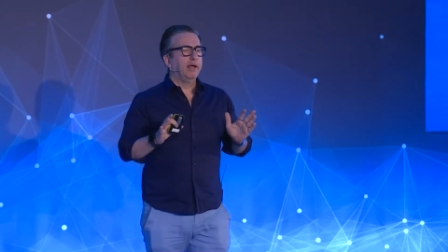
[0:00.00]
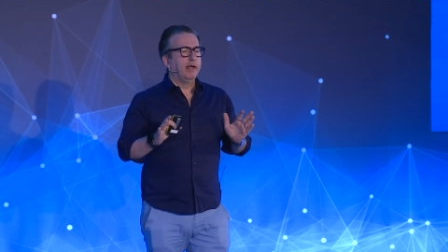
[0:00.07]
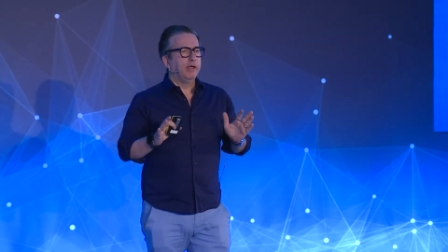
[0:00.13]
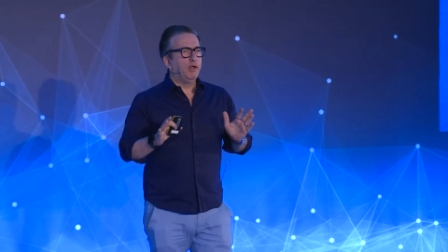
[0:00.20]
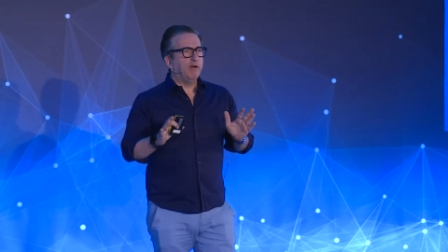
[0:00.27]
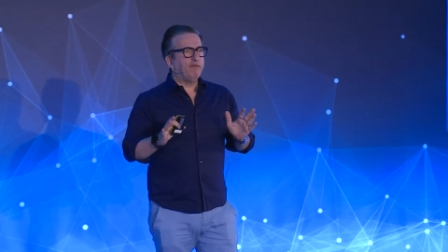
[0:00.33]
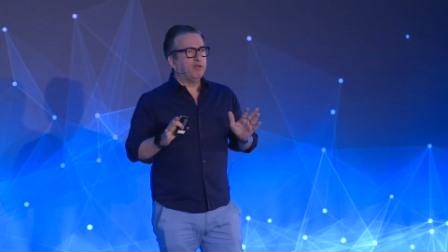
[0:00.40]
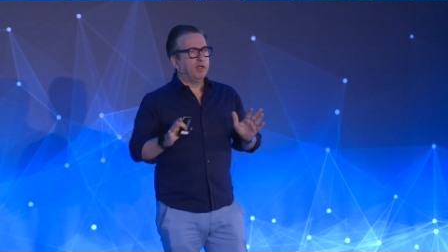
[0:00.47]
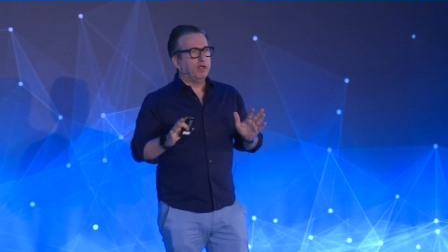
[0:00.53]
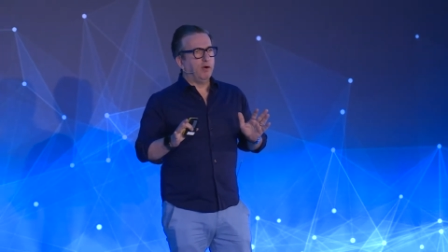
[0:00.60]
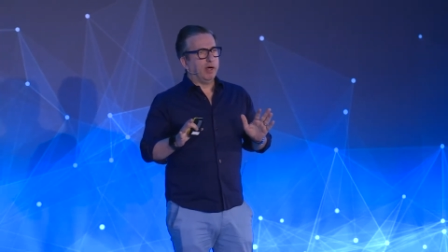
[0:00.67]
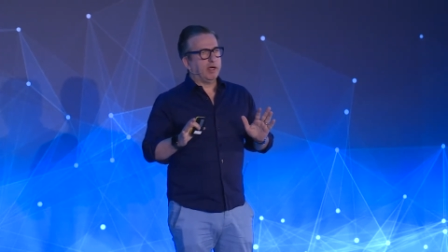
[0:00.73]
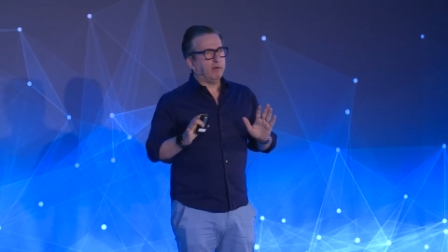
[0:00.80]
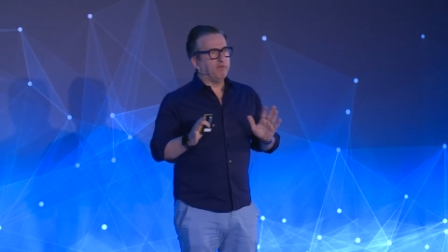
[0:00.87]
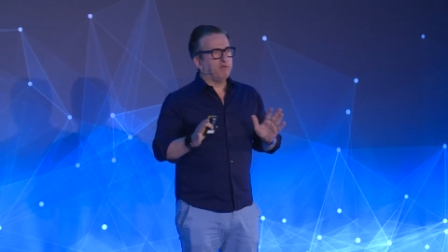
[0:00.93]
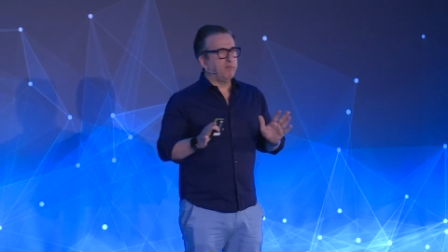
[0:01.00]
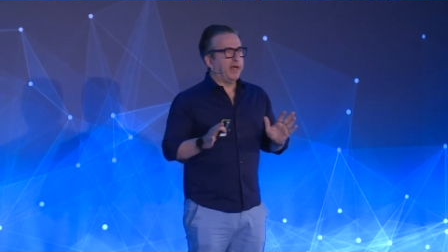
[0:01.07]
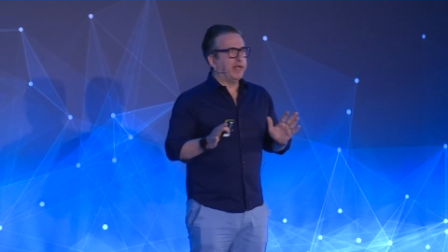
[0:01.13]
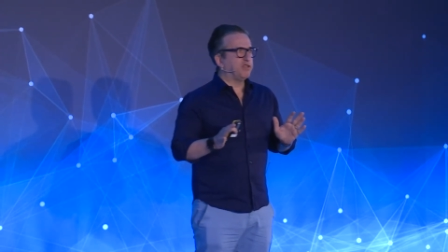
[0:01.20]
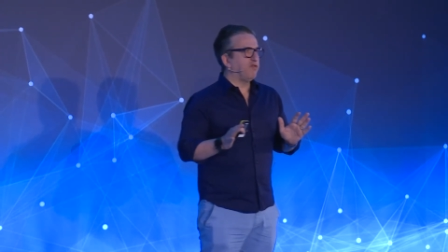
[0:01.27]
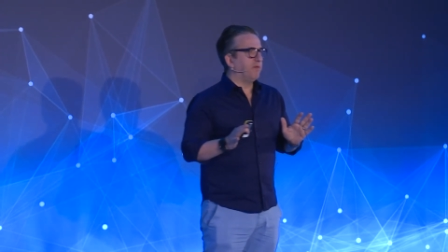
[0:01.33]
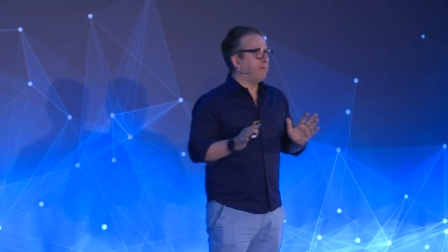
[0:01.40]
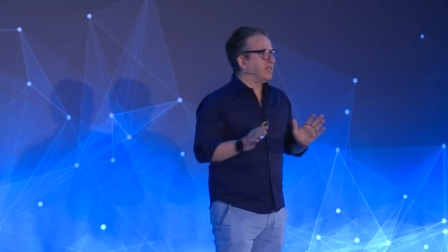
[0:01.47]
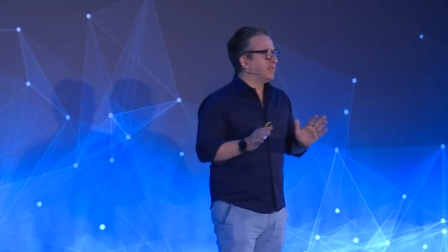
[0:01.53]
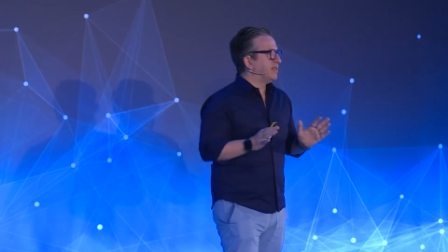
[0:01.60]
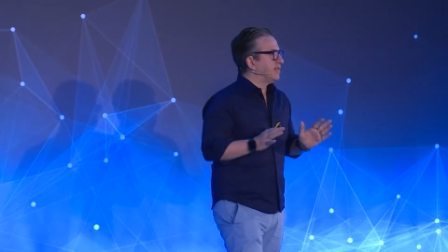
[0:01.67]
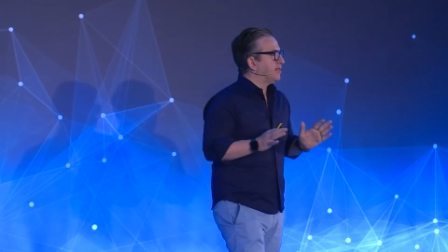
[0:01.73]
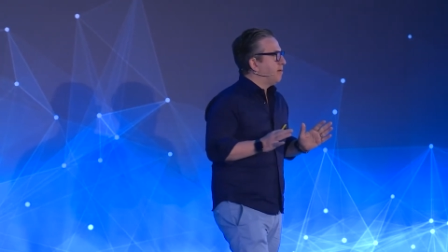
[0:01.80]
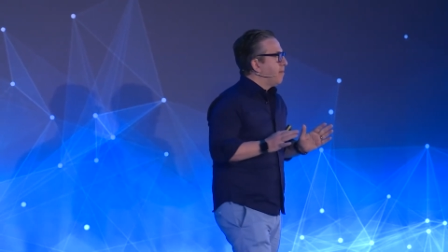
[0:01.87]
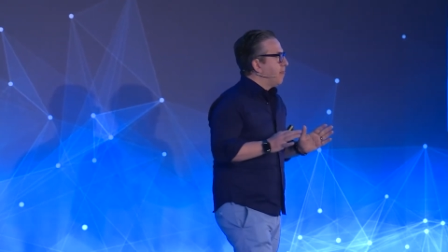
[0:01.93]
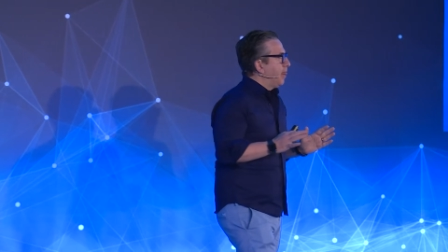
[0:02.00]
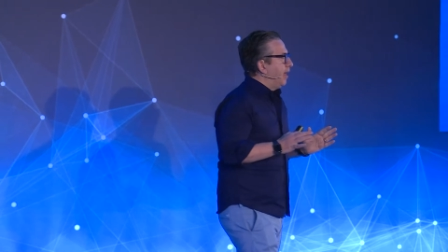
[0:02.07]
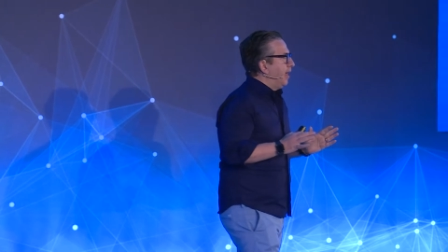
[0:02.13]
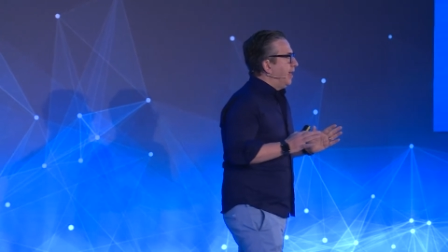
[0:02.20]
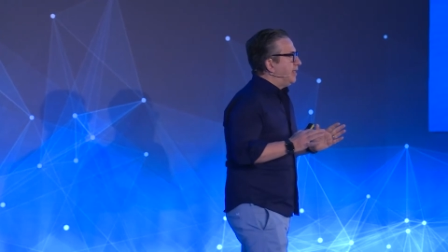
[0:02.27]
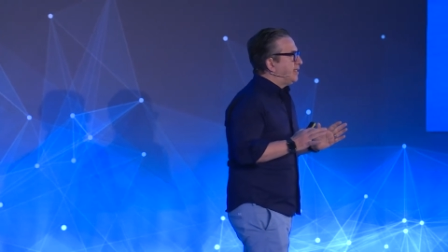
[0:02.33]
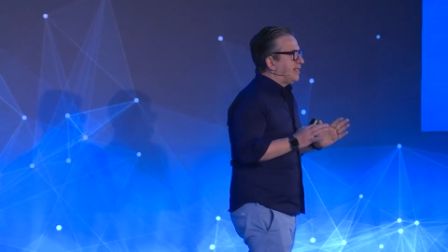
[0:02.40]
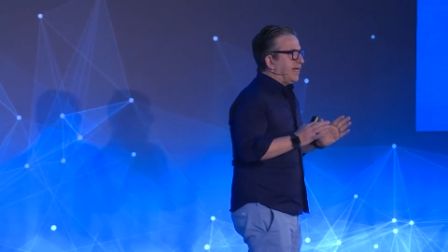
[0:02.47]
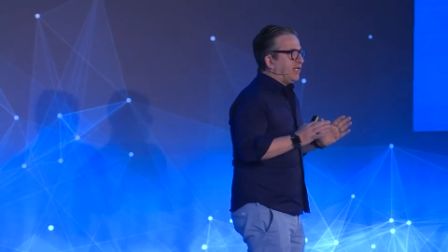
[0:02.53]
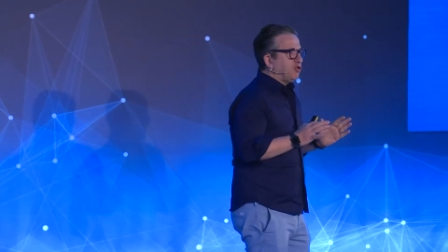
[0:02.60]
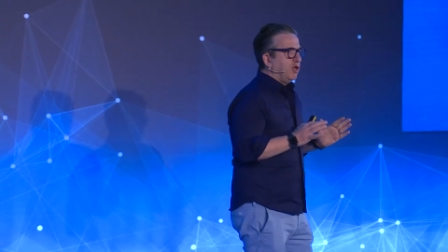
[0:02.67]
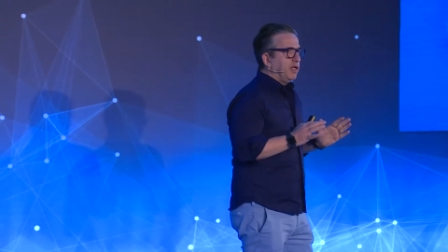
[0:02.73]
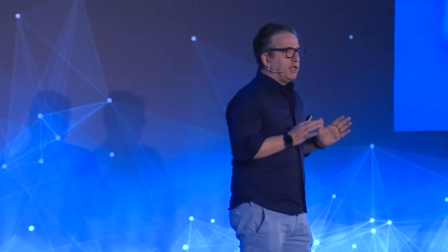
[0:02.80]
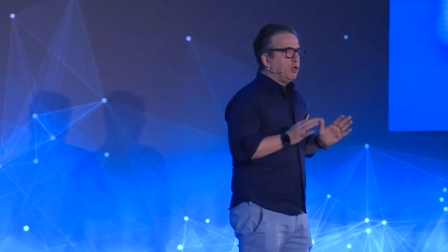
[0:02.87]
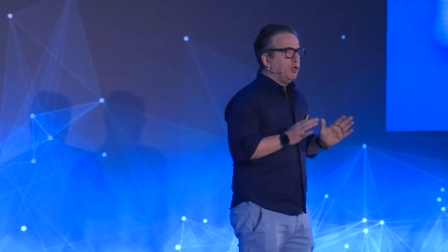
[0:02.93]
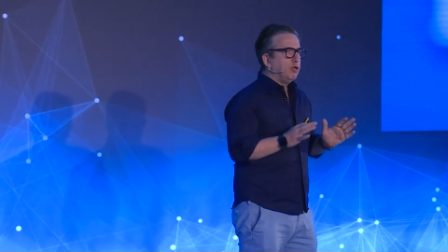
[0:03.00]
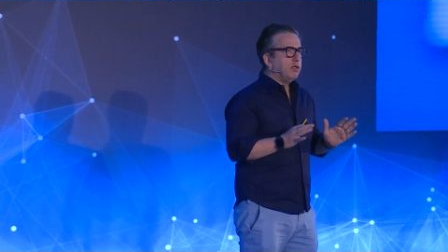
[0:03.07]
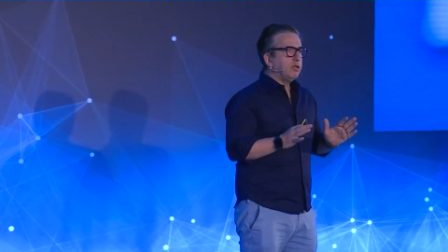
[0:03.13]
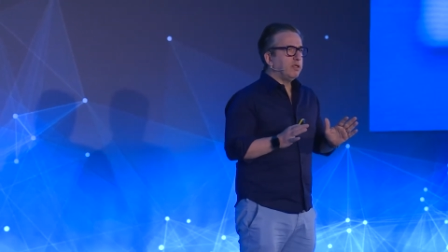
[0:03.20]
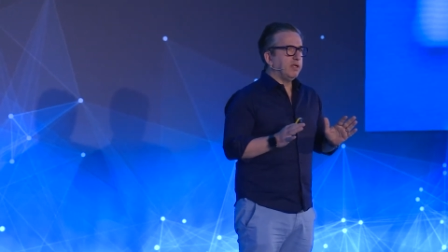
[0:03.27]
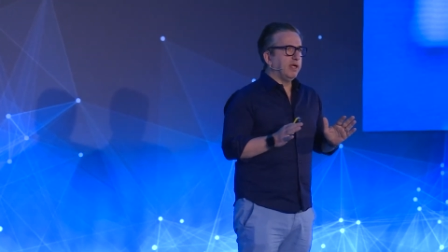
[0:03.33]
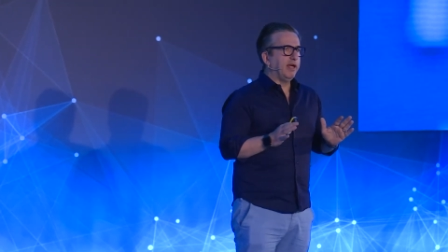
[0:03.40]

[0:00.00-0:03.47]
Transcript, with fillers: You have to know, I come from a hedge fund business. It's actually good